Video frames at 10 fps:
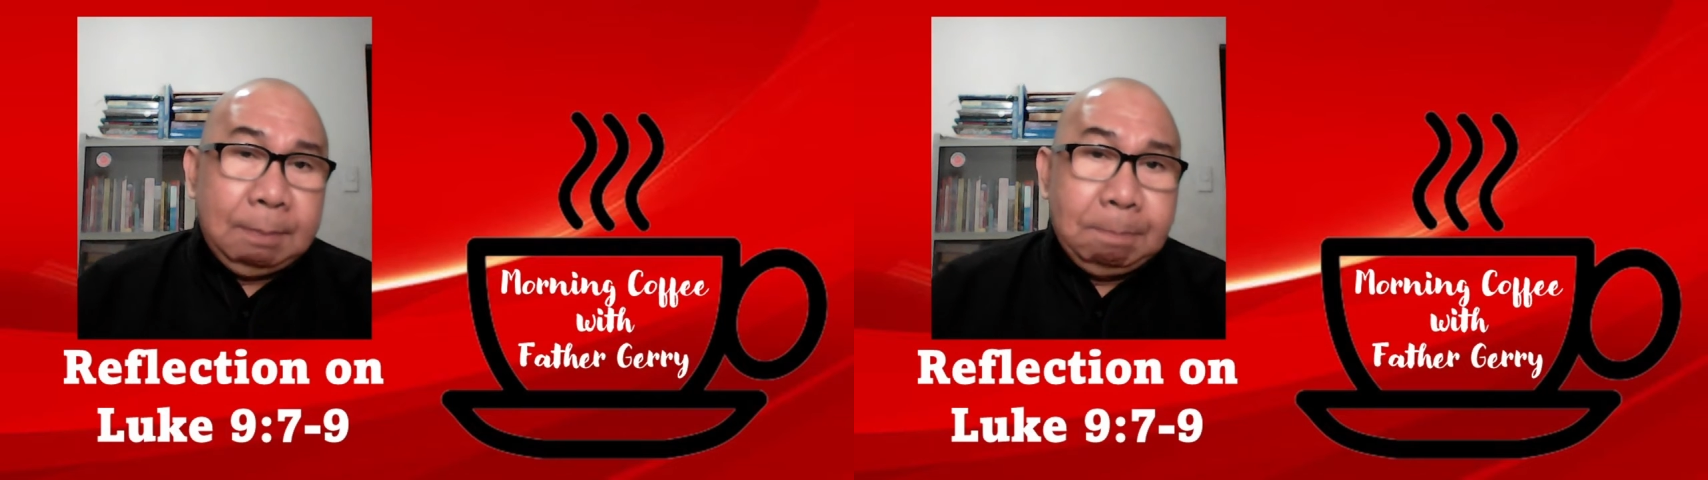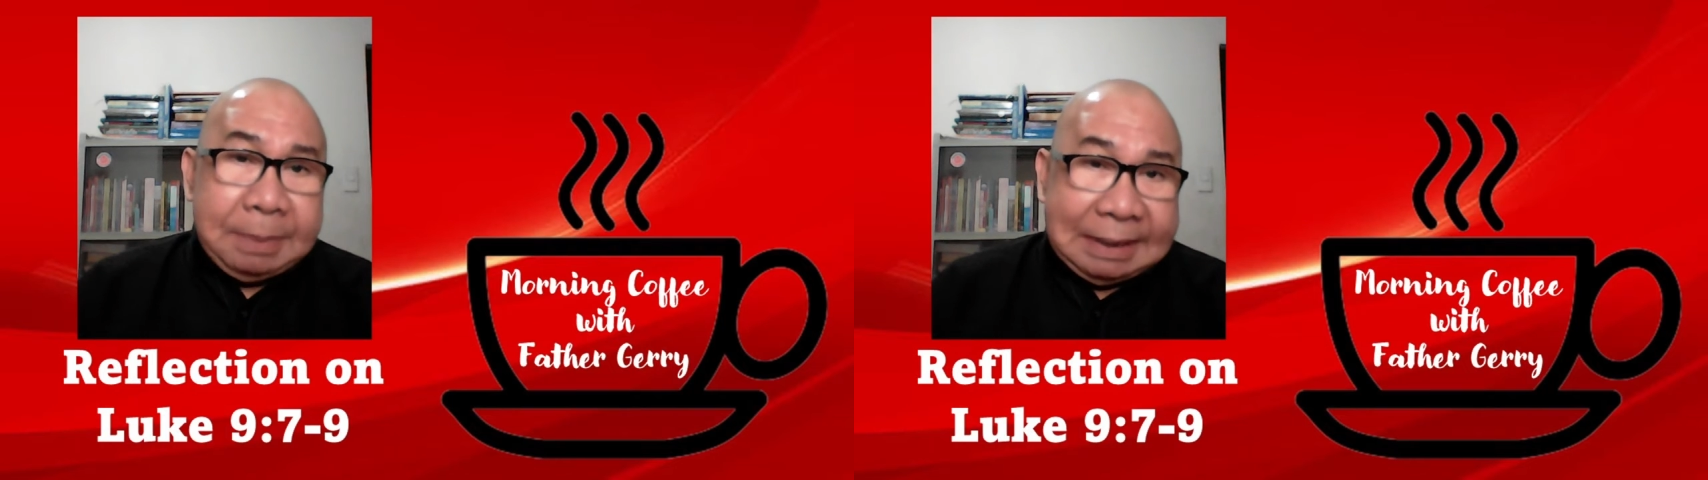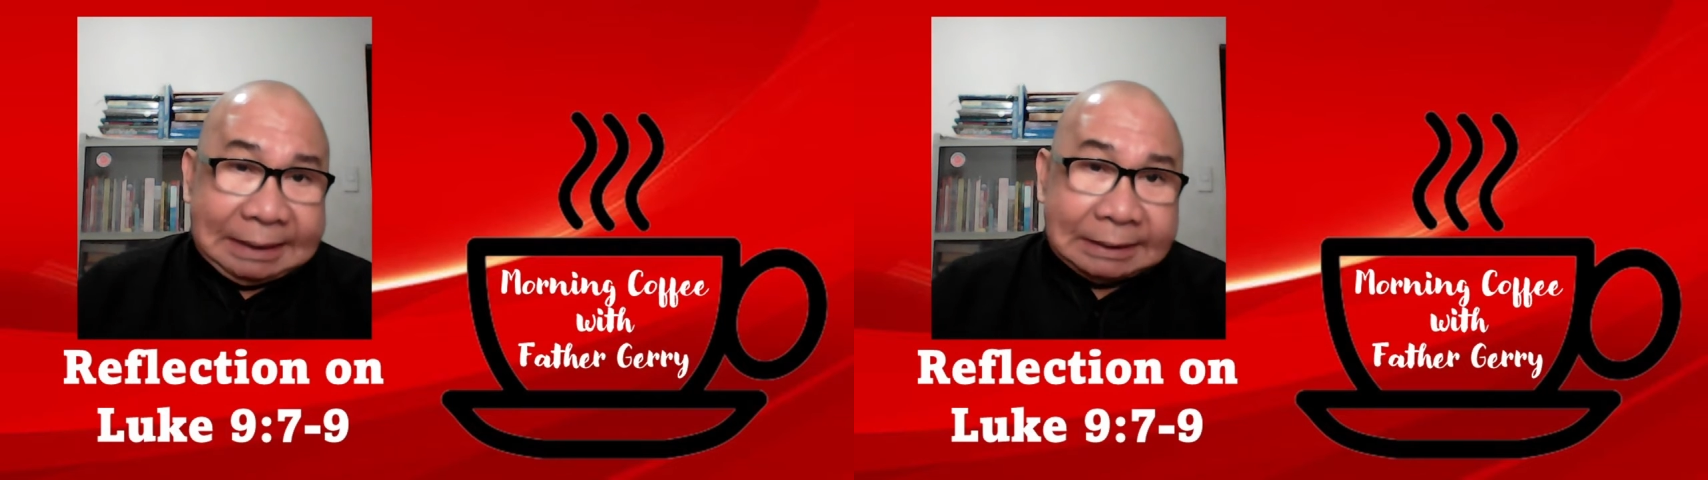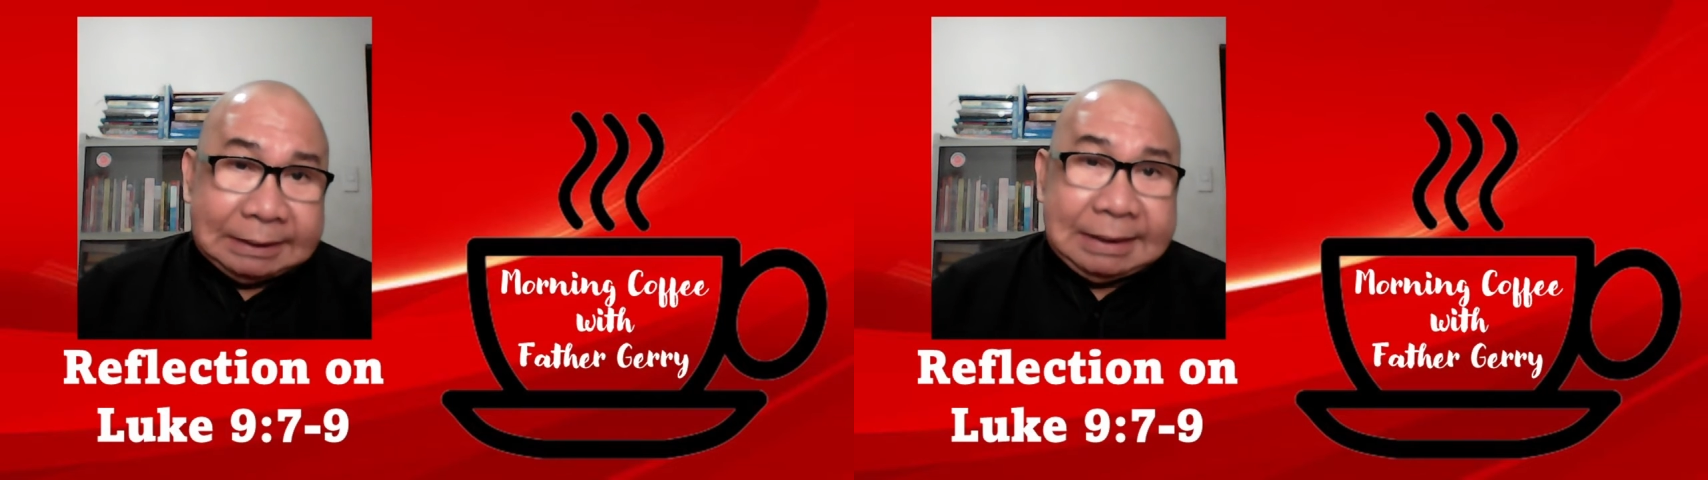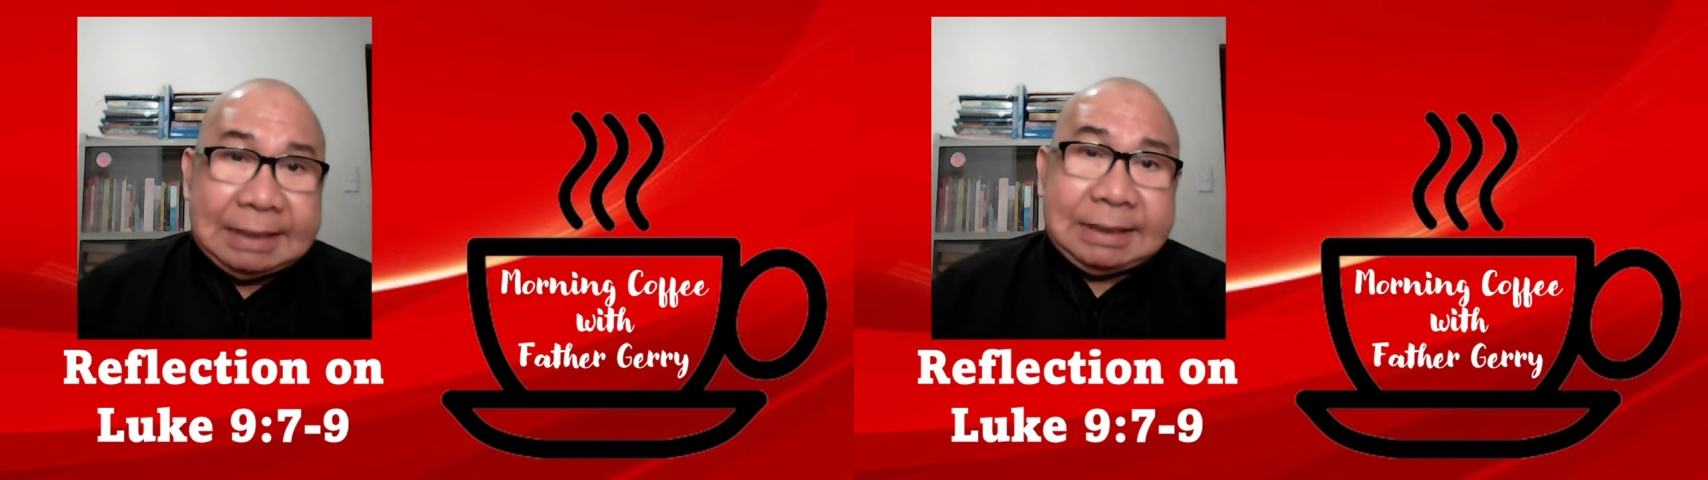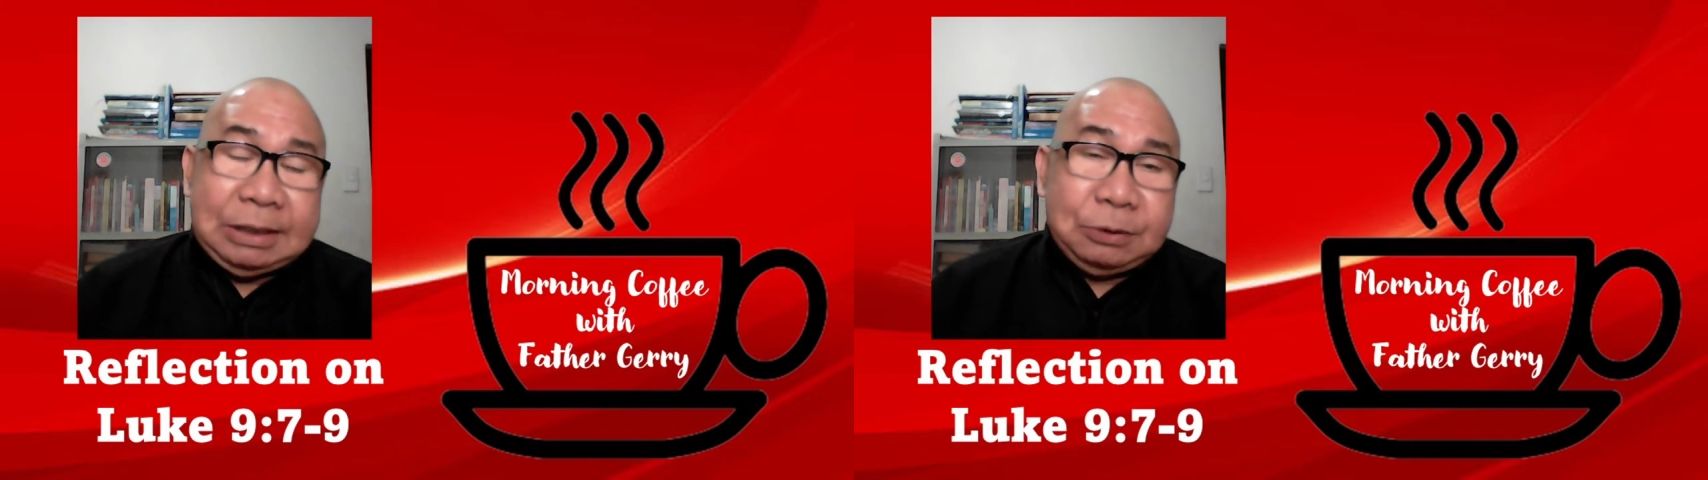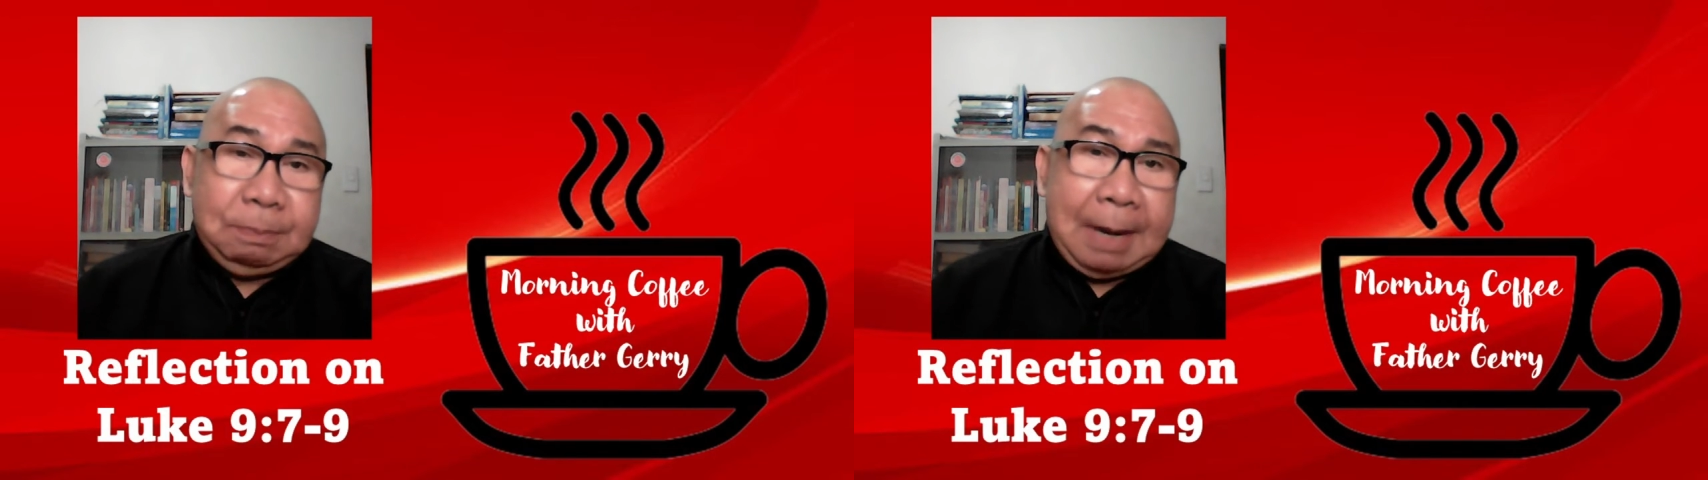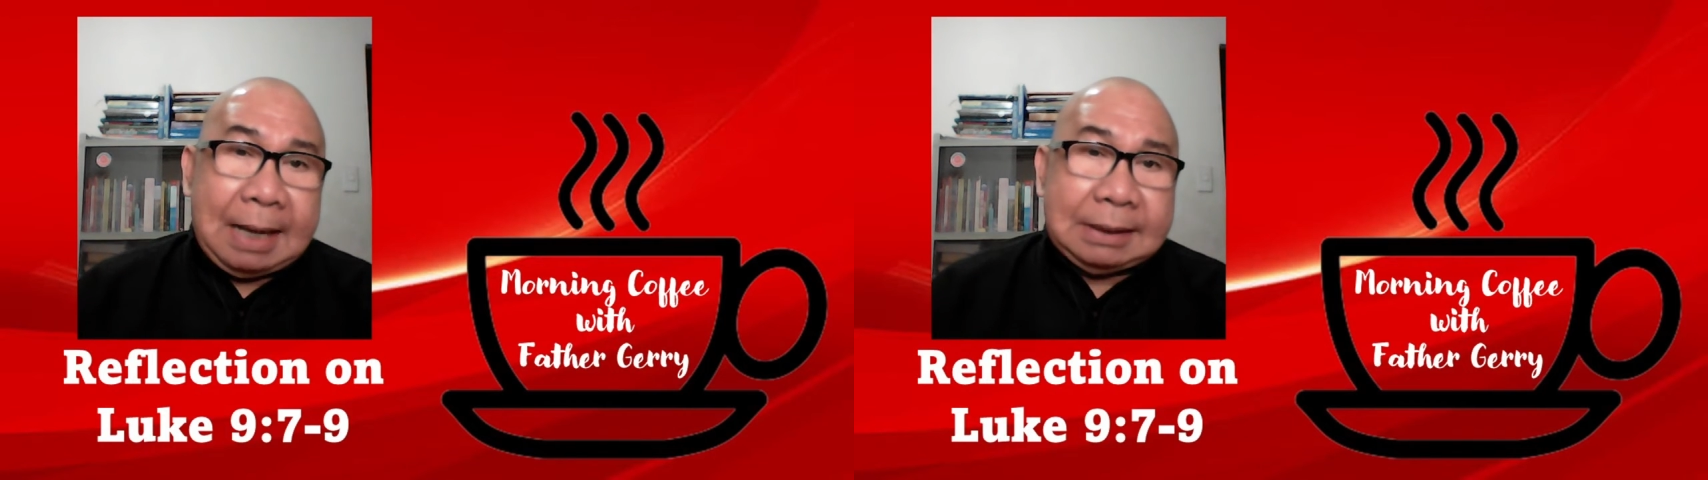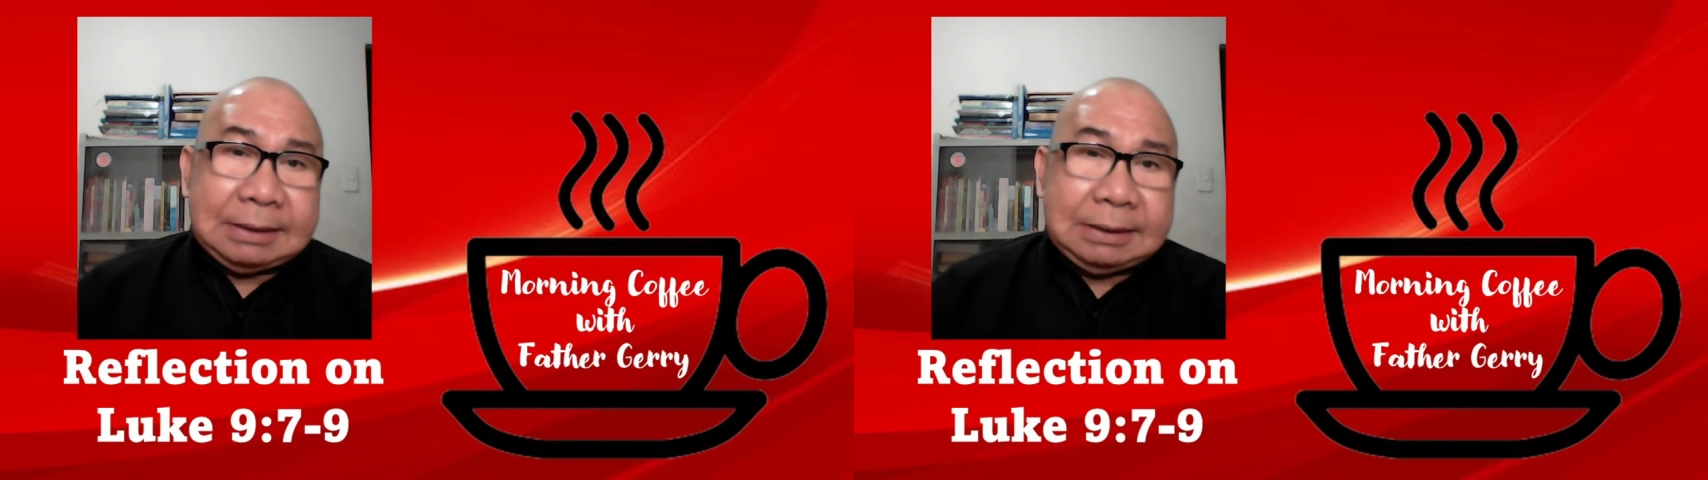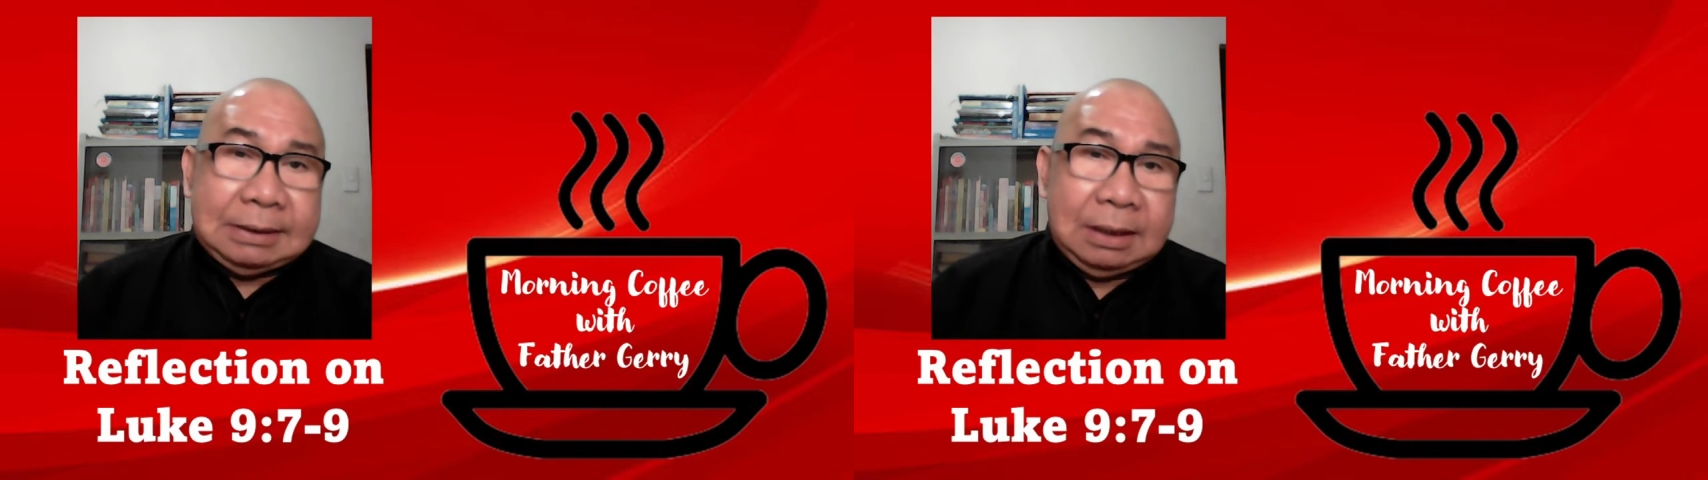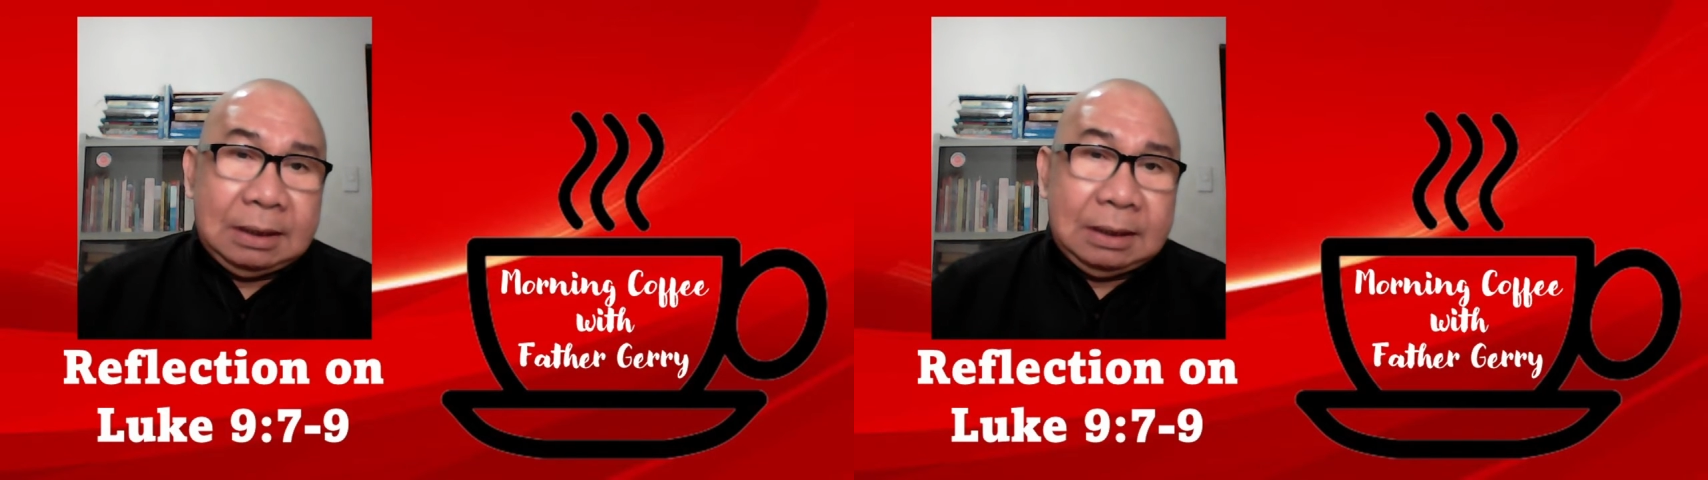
bitterness in your past